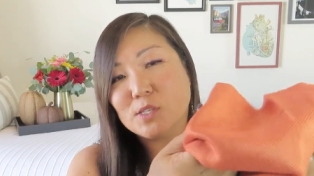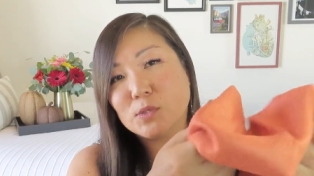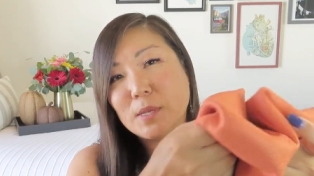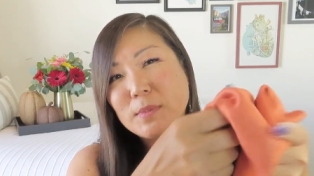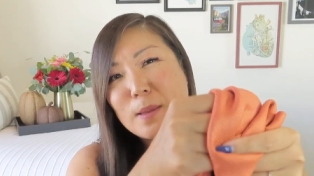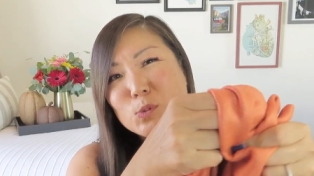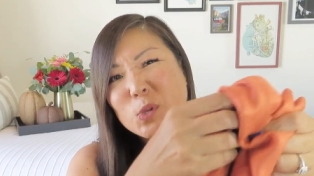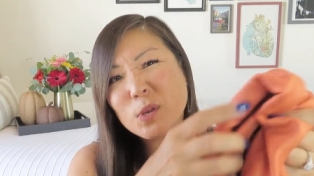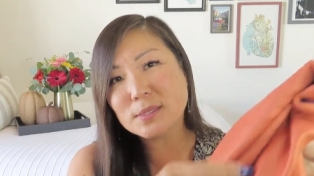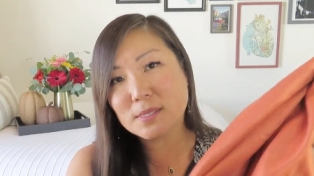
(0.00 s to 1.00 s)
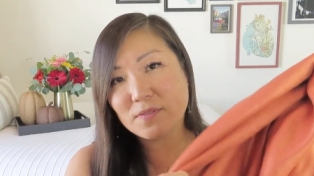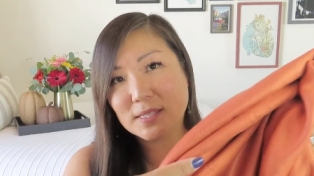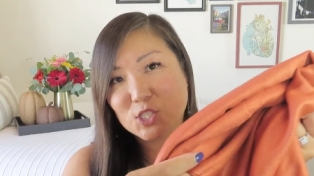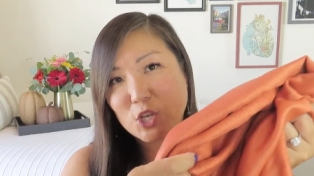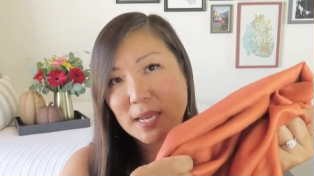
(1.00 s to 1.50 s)
So sometimes when you get stuff
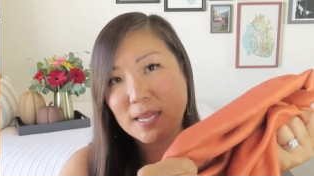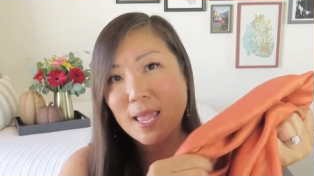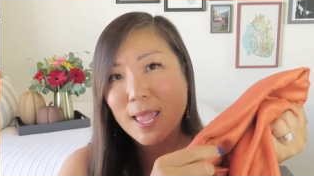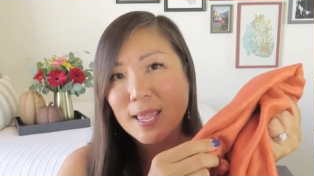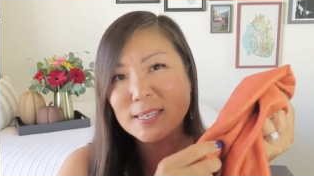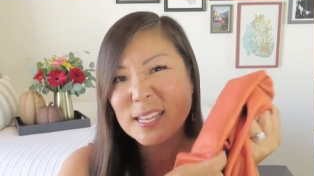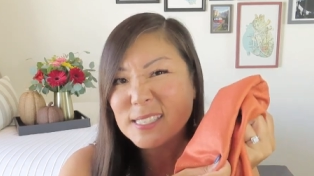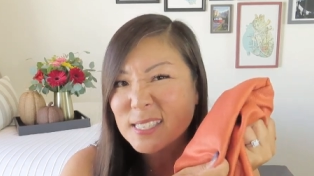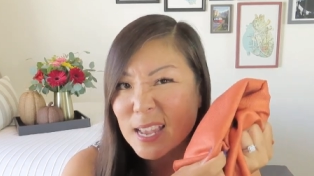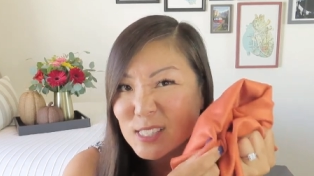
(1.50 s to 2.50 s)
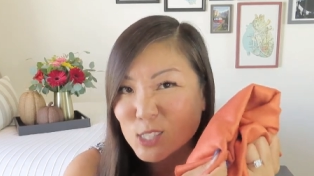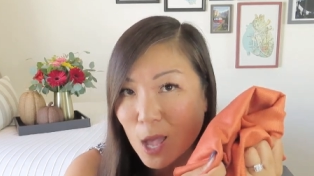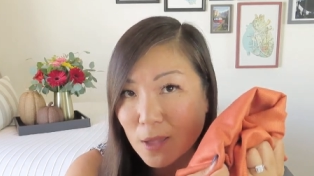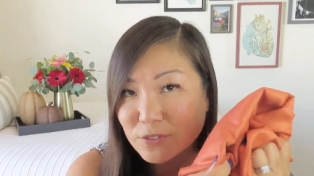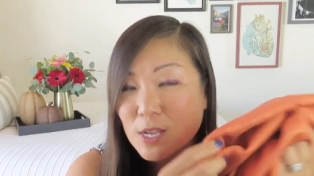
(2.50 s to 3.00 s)
that's shiny, it isn't as
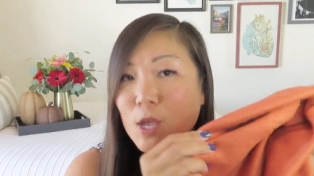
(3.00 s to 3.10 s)
soft,